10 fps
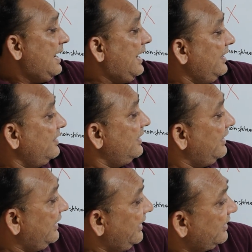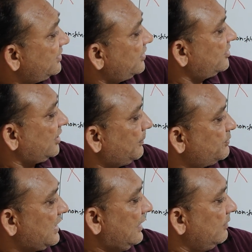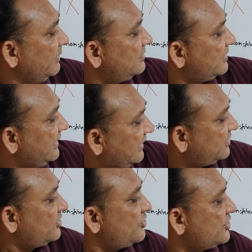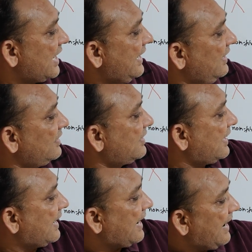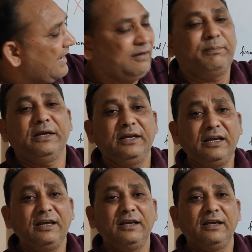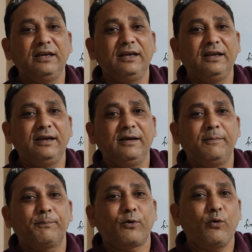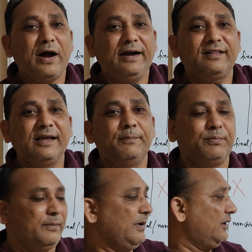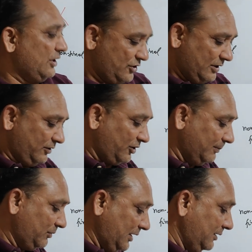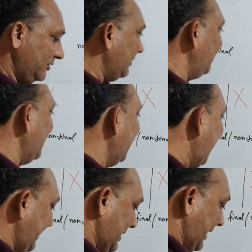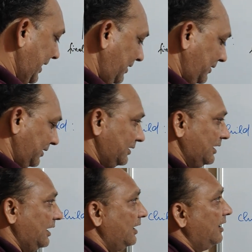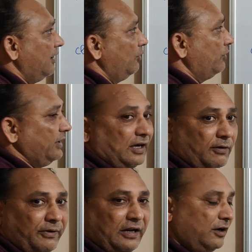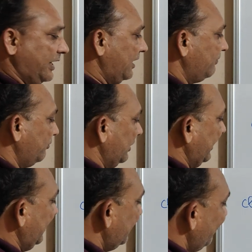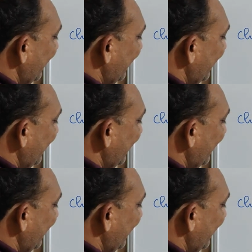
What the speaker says: and its subchild, means its child, can be provide the implementation, something like that. Look here very carefully.